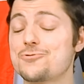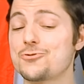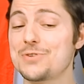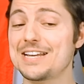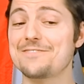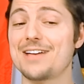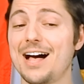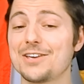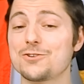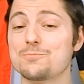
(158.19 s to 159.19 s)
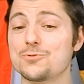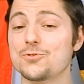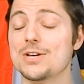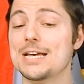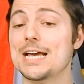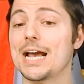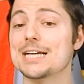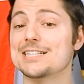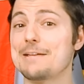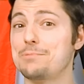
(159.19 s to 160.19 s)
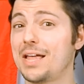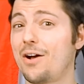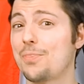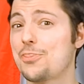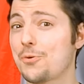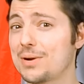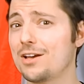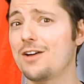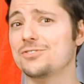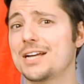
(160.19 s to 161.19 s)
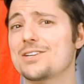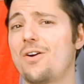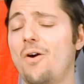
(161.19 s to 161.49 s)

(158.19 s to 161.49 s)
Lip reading: pretty valuable because they play on 3 off nights.